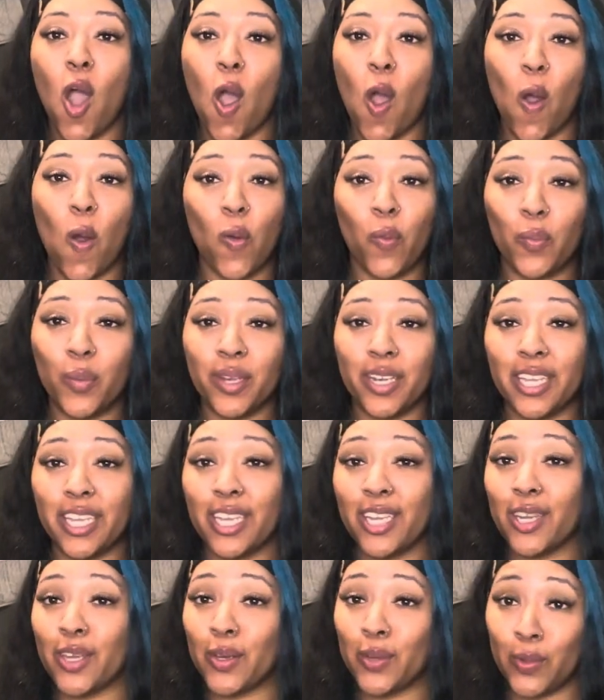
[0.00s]

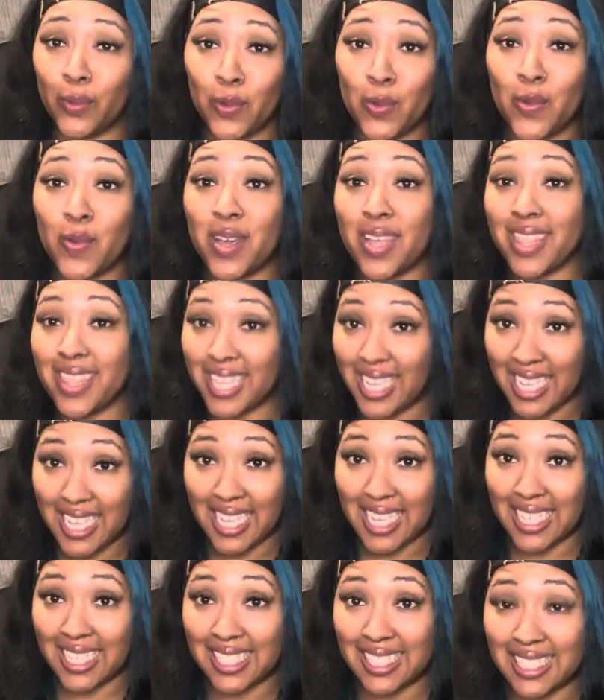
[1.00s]
opening new
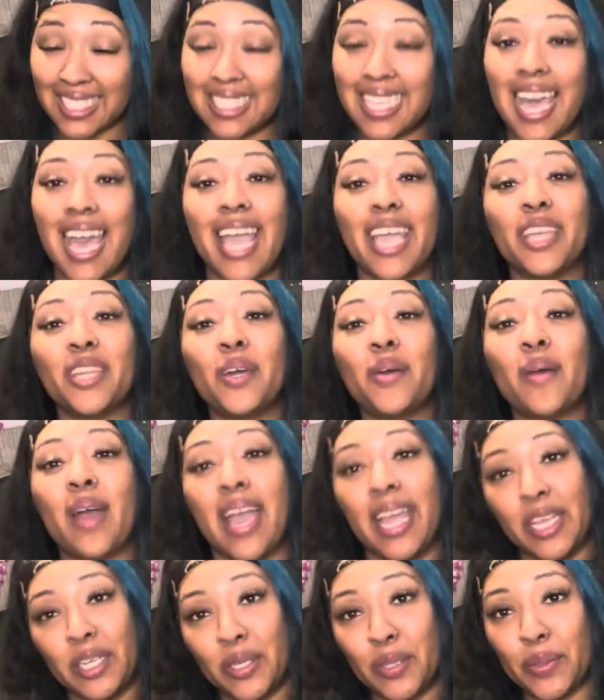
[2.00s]
things? I know
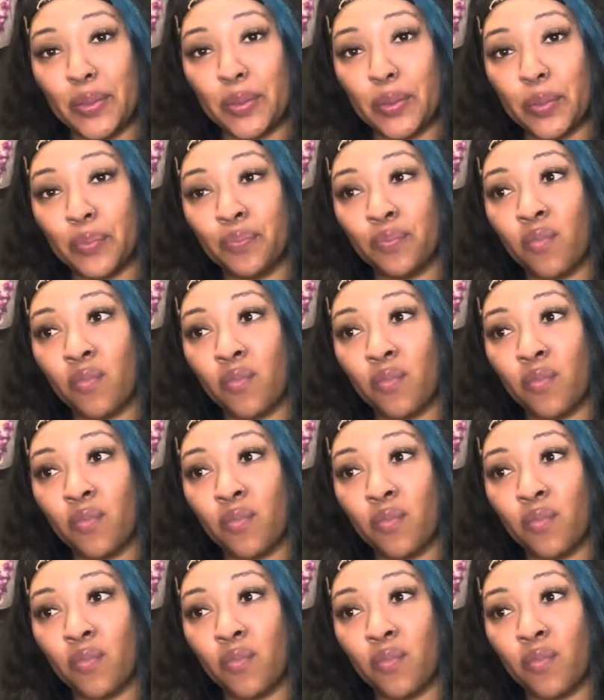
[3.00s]
I do.